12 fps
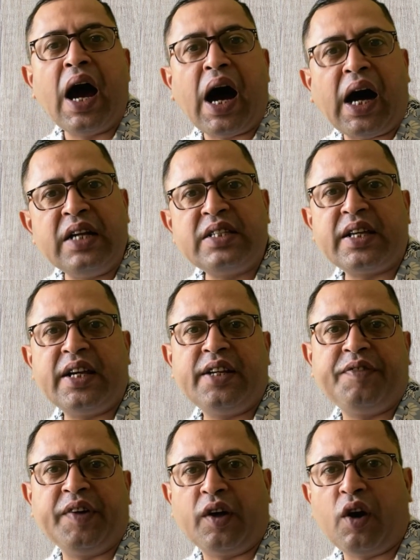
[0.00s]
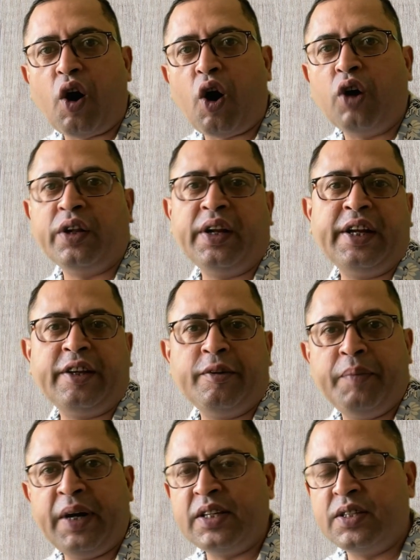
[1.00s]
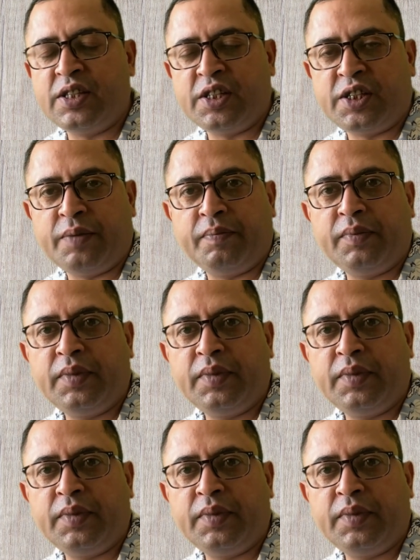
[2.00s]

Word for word: unscientific alternative medicine system.